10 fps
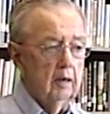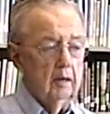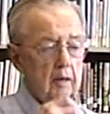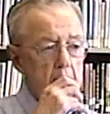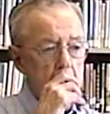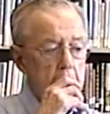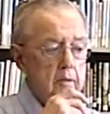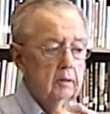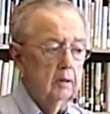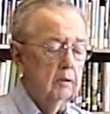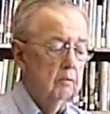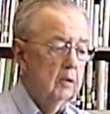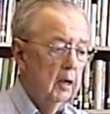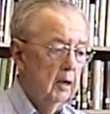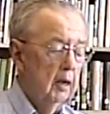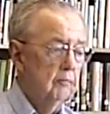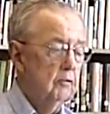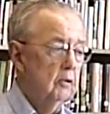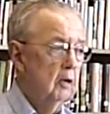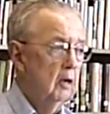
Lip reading: After